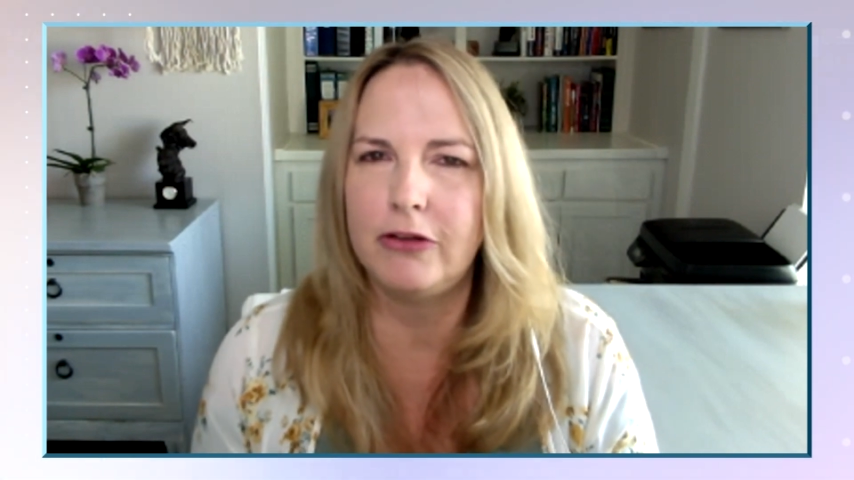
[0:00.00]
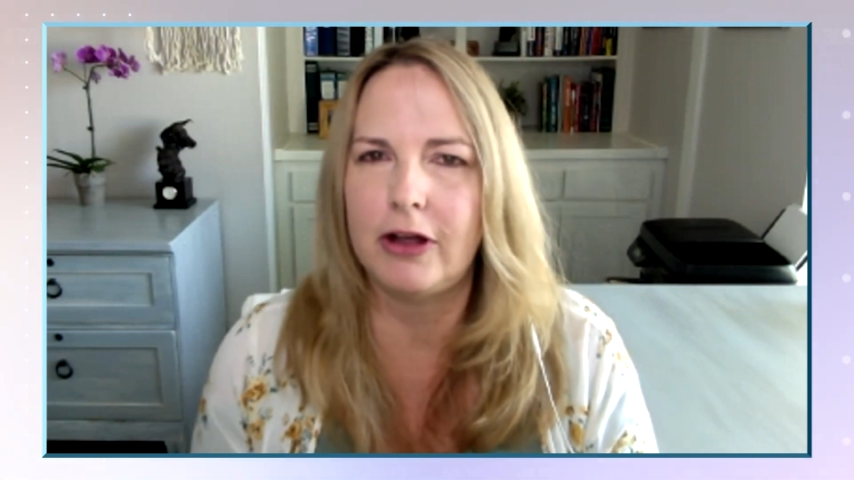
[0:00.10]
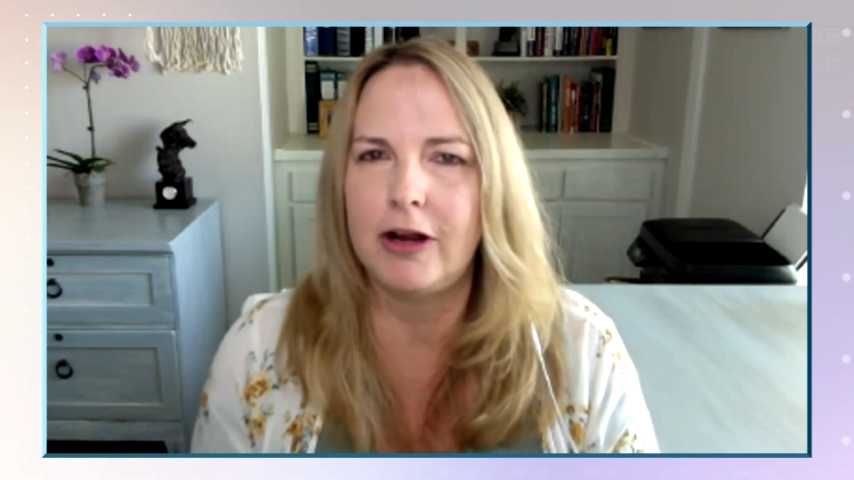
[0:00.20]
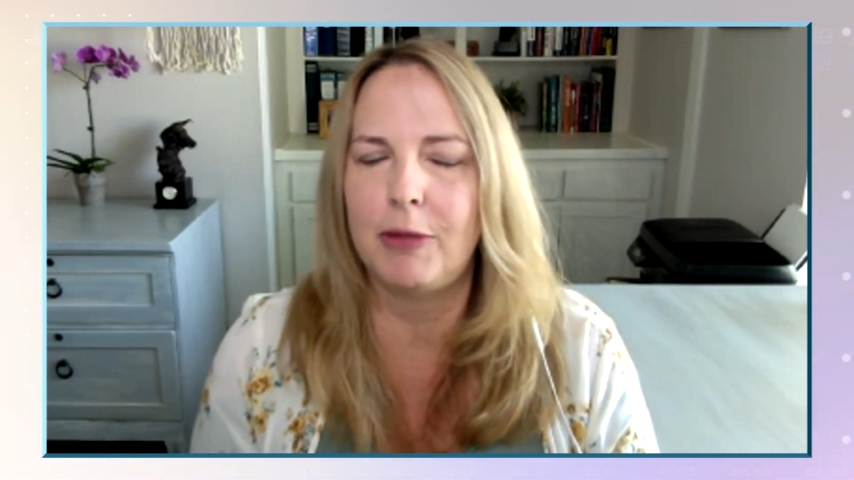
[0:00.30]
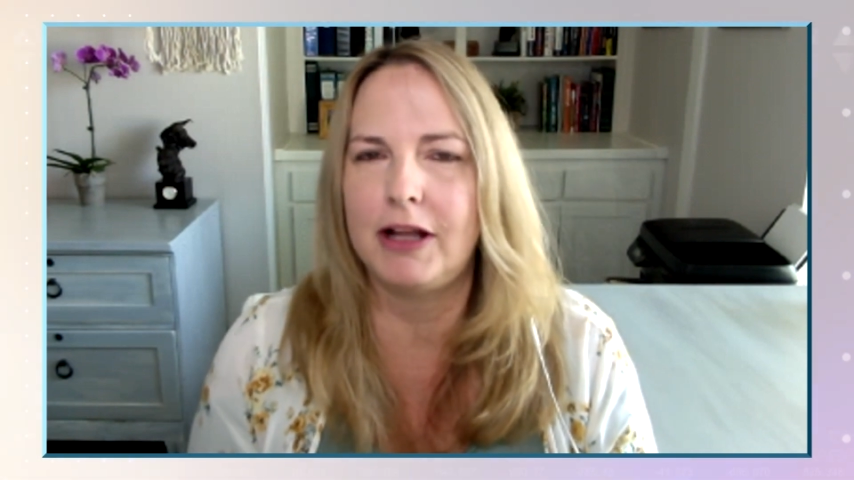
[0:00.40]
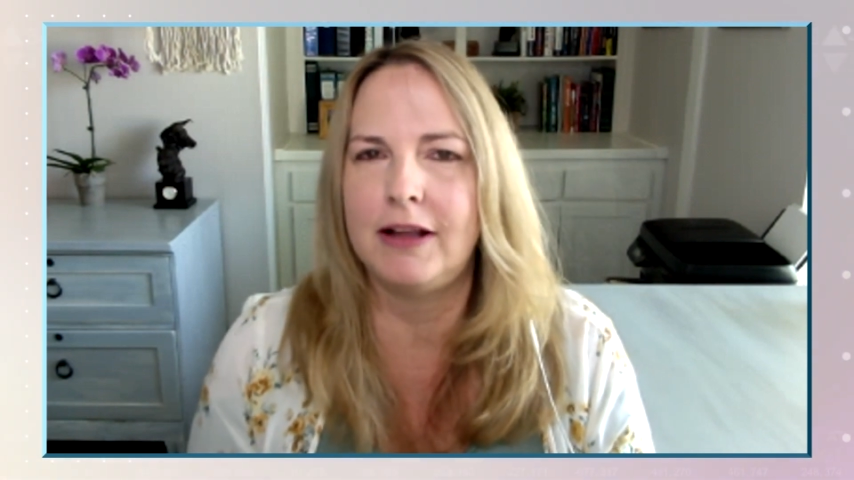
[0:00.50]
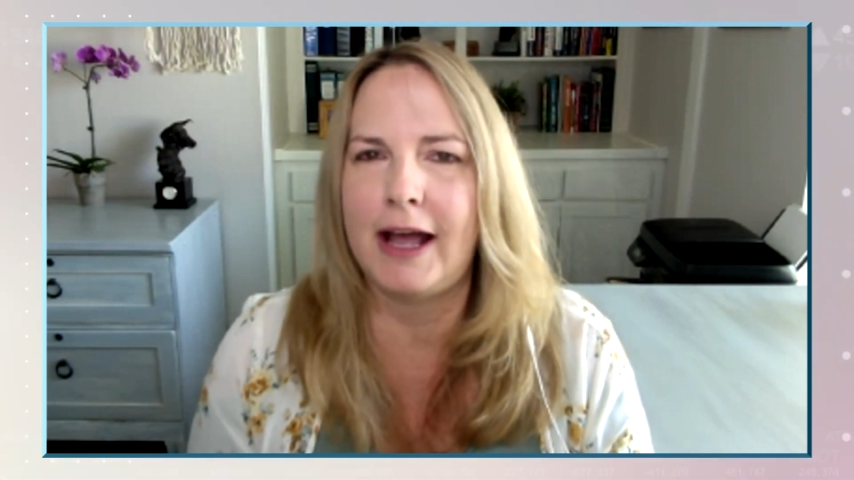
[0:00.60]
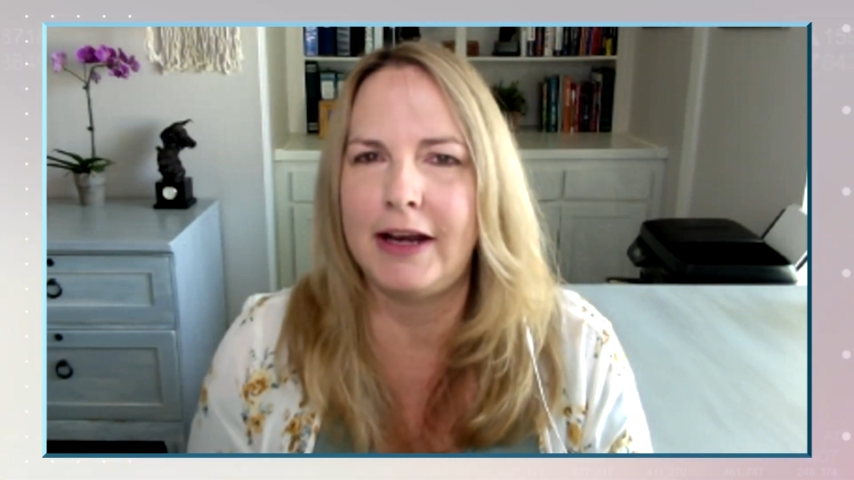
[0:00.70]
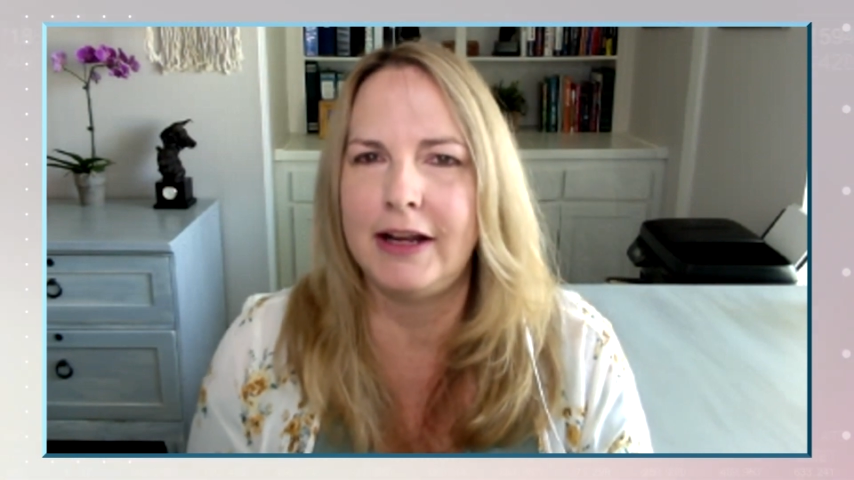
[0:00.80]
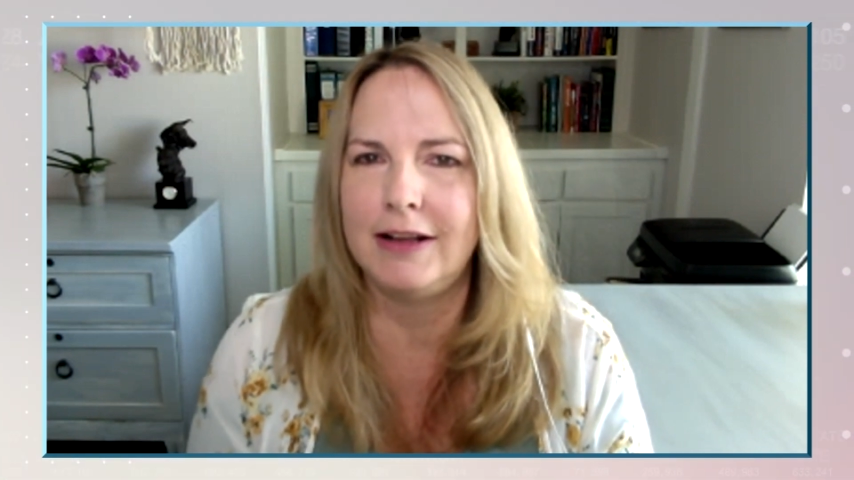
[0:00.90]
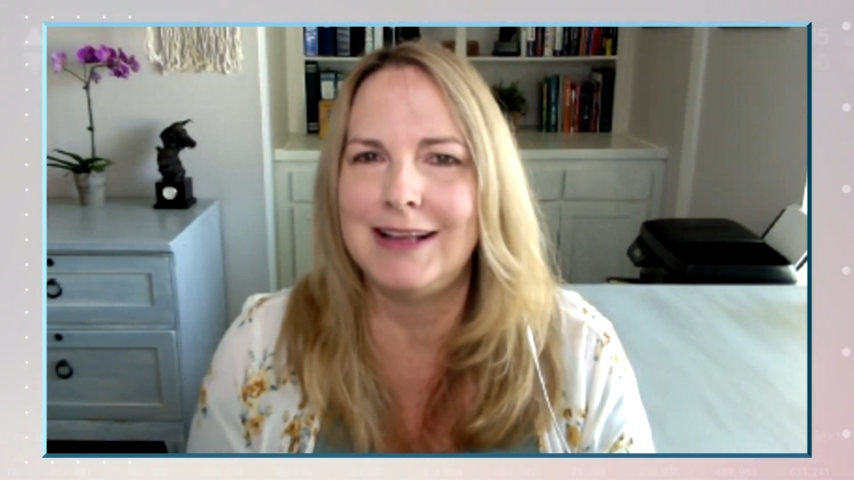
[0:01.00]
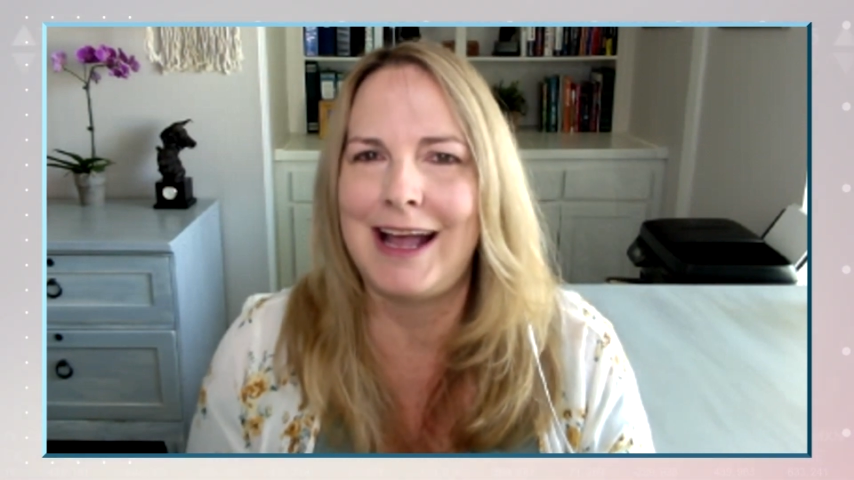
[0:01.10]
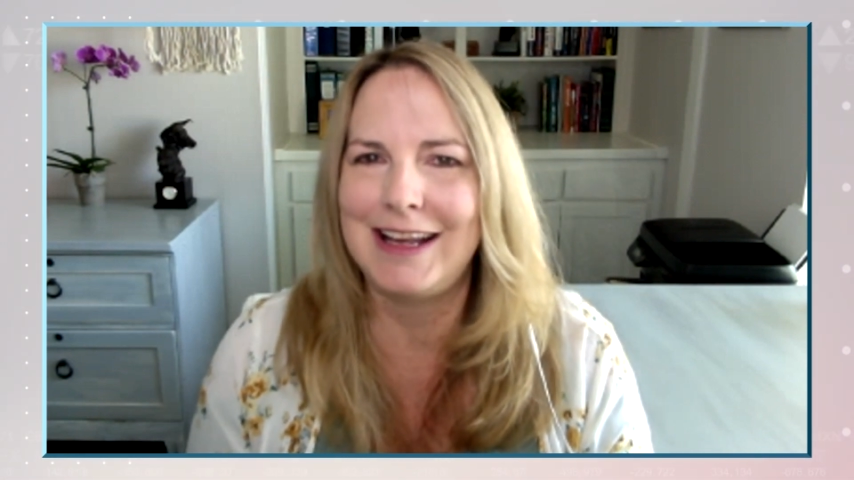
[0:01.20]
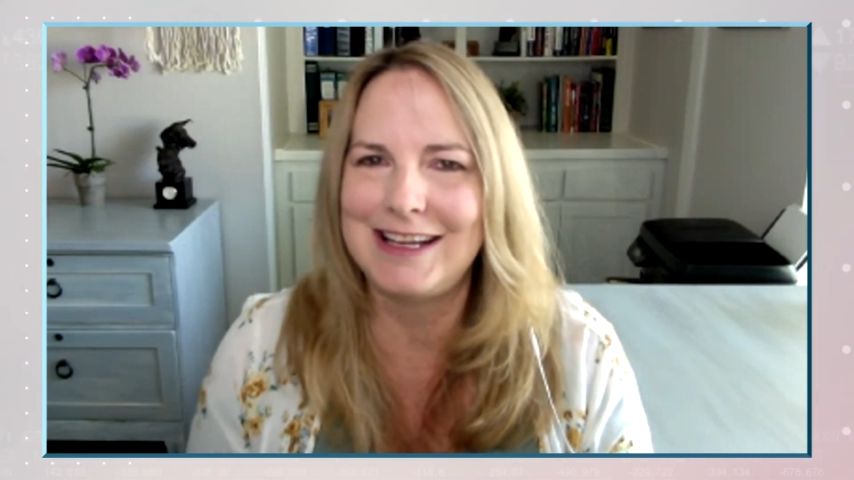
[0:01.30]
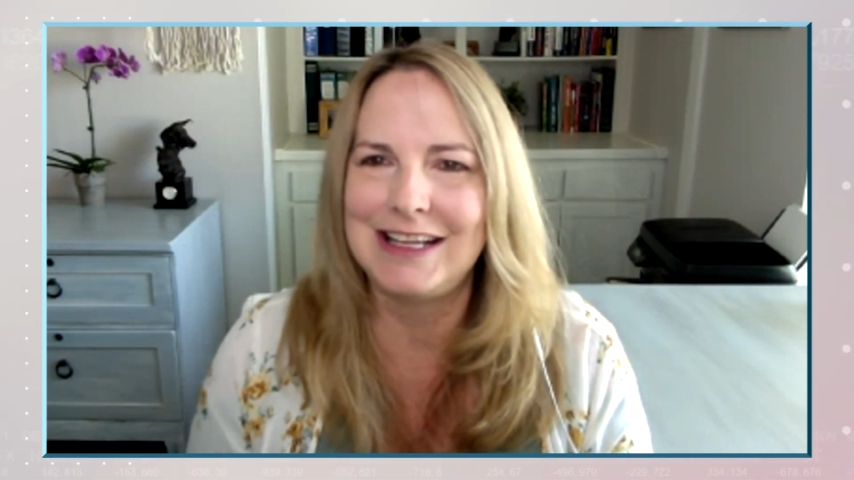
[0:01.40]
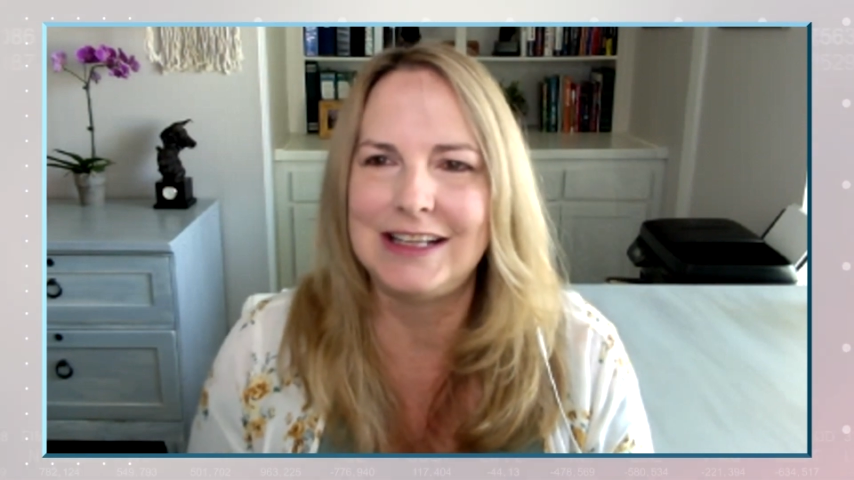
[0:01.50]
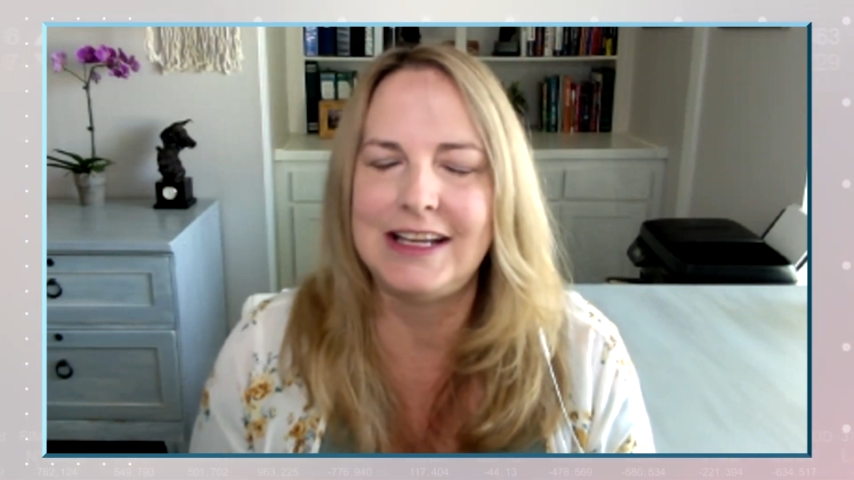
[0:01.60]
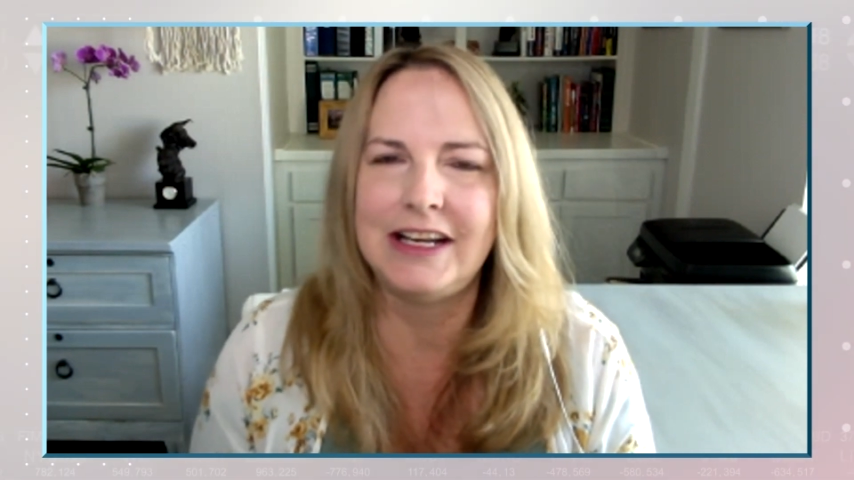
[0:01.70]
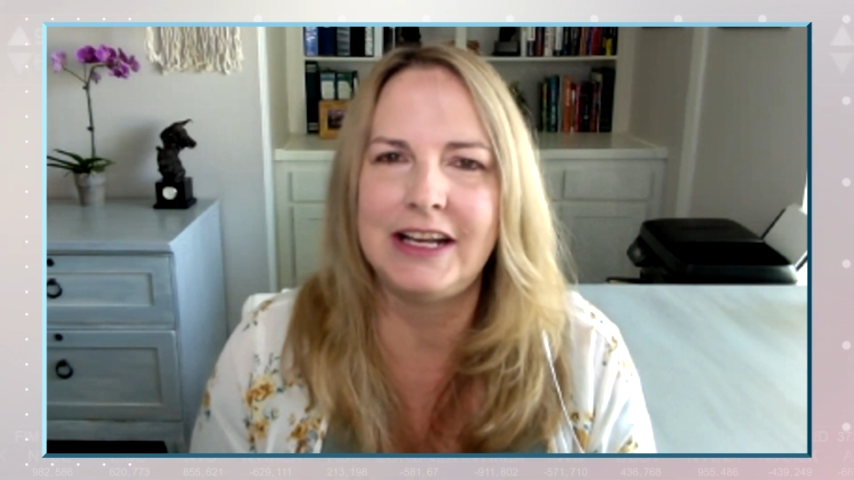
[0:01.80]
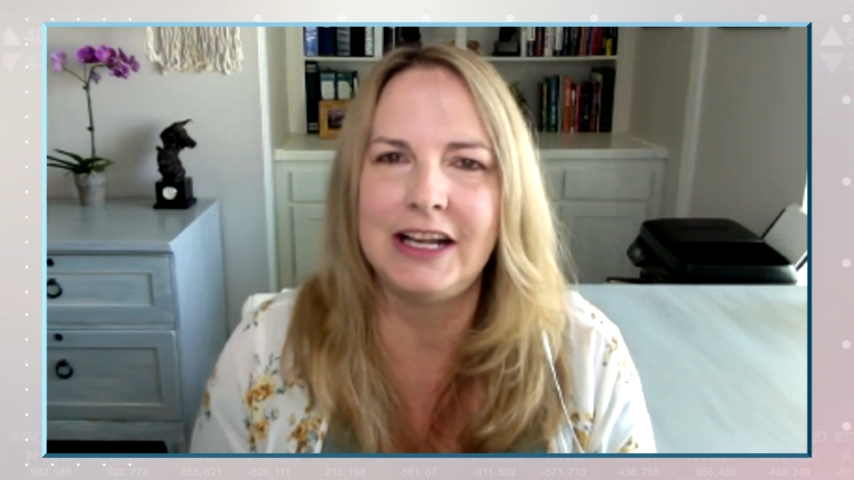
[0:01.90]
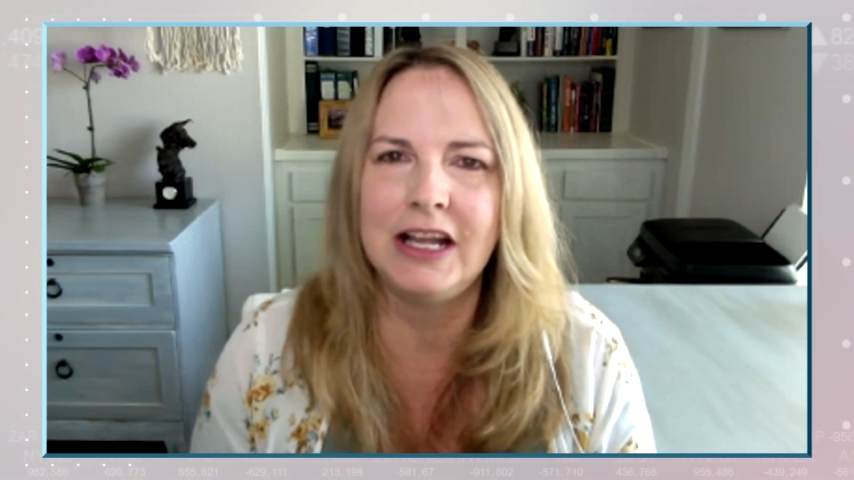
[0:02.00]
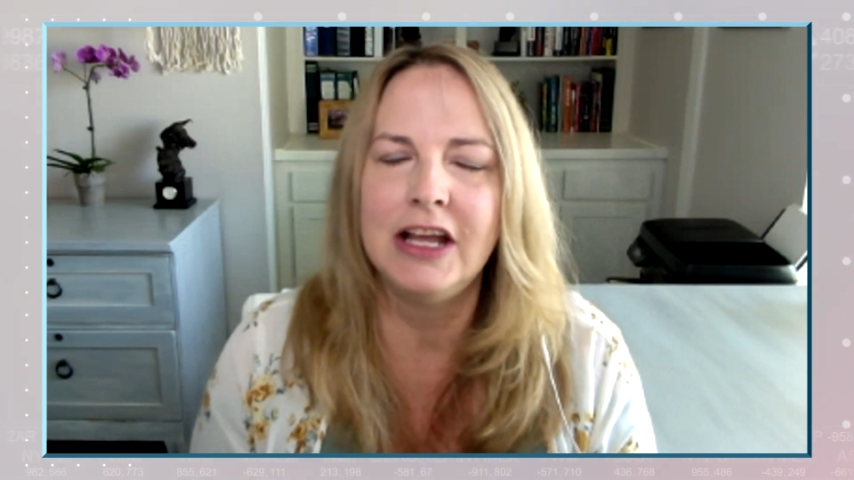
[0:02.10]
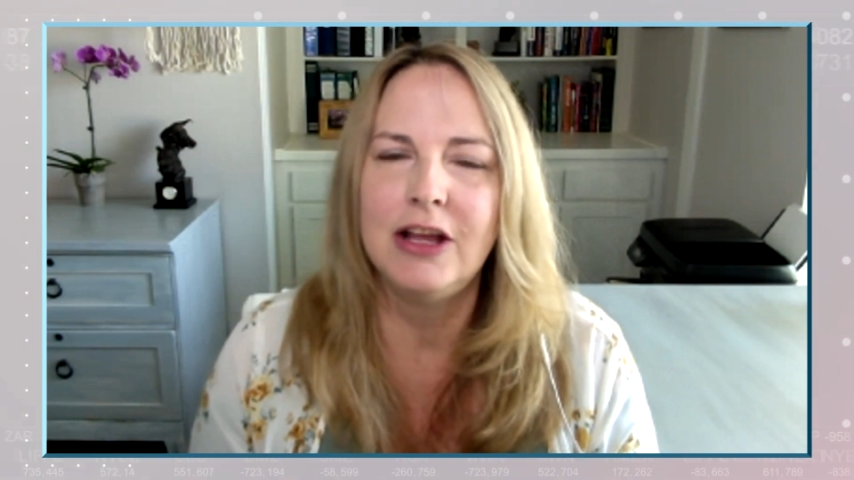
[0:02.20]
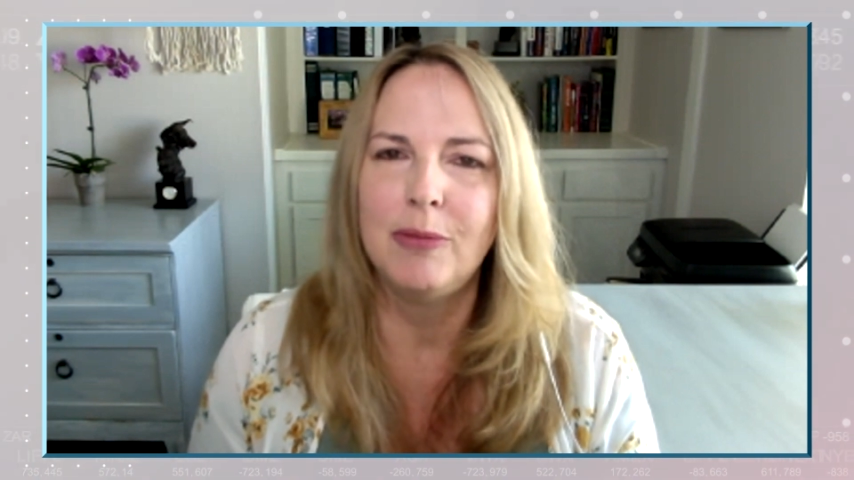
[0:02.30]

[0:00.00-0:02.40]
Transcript: We talk about lagging, lagging and leading,